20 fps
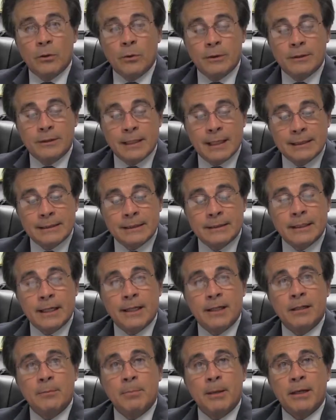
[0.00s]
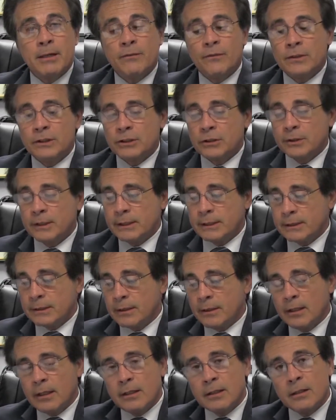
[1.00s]
you designated beneficiaries,
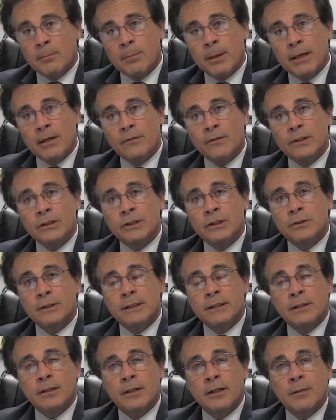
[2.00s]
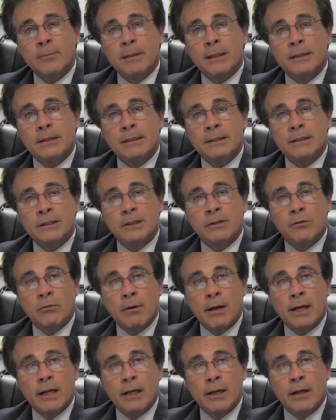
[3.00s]
the beneficiaries are going to be listed
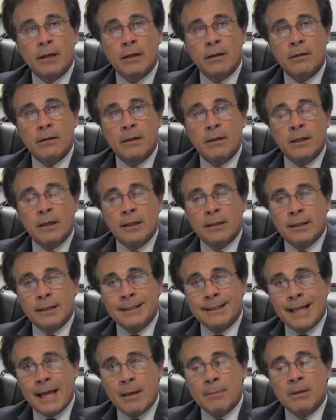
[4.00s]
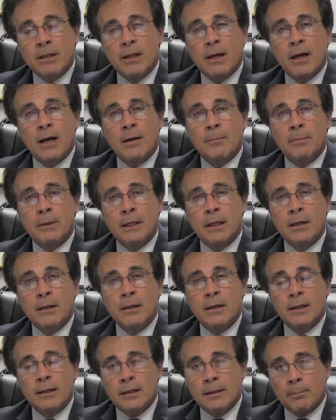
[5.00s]
right here. The name of the company,
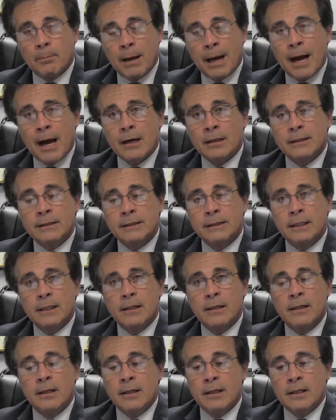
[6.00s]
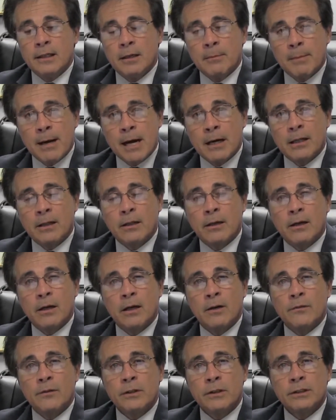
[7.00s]
the policy, the amount of the
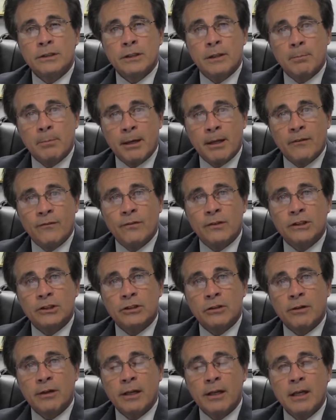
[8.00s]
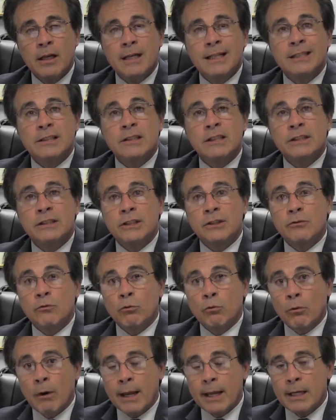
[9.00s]
coverage, the beneficiary, listed
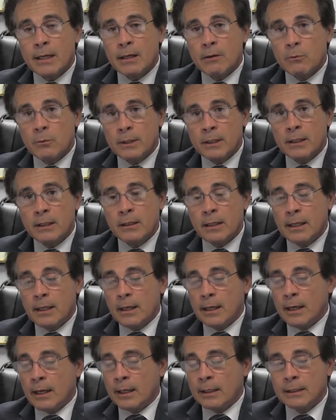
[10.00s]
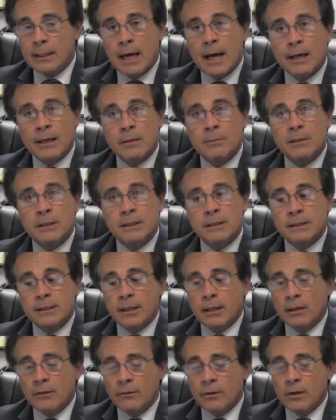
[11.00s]
right within the document
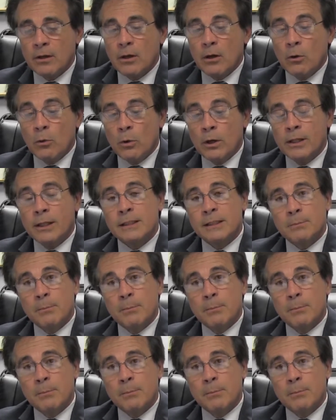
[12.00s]
itself with a